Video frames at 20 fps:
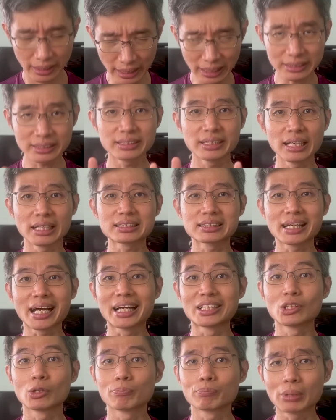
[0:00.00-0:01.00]
Yes, I
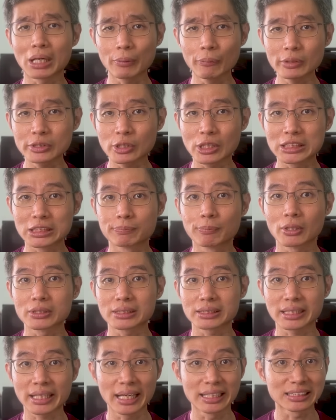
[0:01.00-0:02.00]
know private
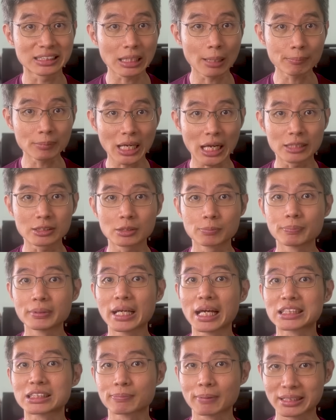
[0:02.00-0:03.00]
transports can sometimes be
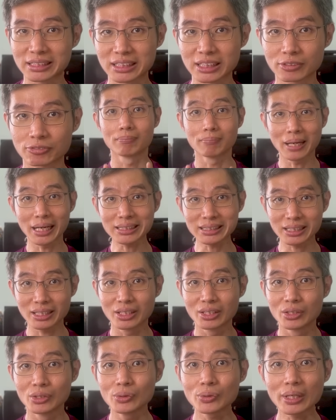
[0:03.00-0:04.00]
expensive, but
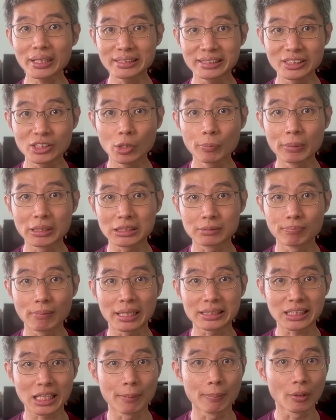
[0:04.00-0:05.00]
you can still be
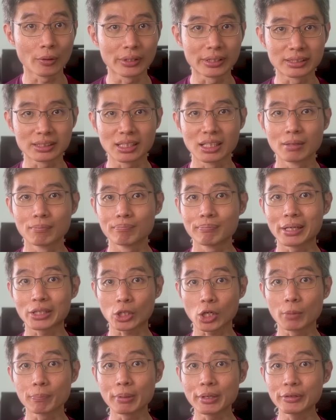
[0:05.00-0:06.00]
smart about it by
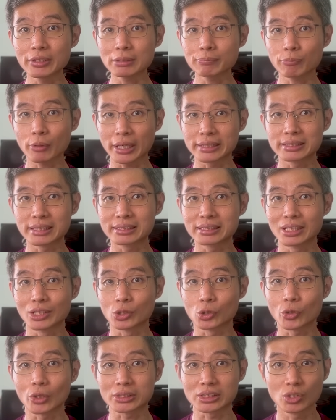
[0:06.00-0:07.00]
comparing prices
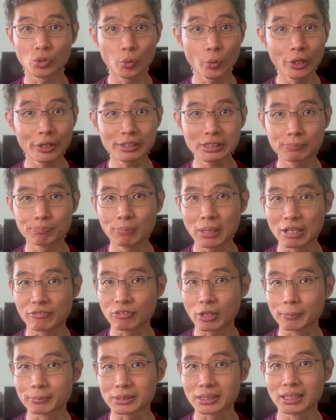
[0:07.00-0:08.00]
across various
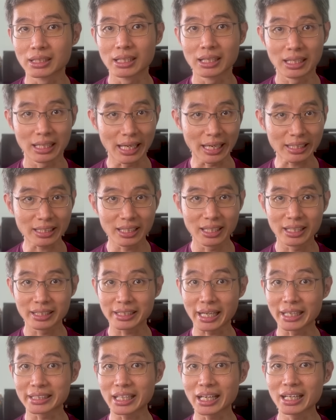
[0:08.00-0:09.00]
platforms like
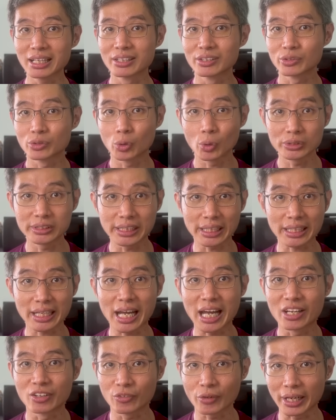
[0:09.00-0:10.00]
Tada, Gojek,
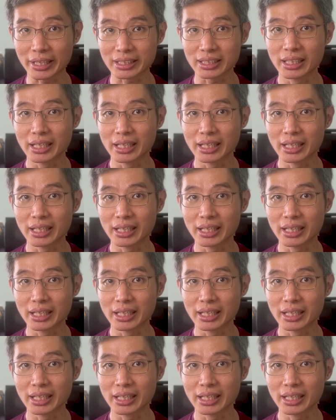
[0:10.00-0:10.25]
and Ride,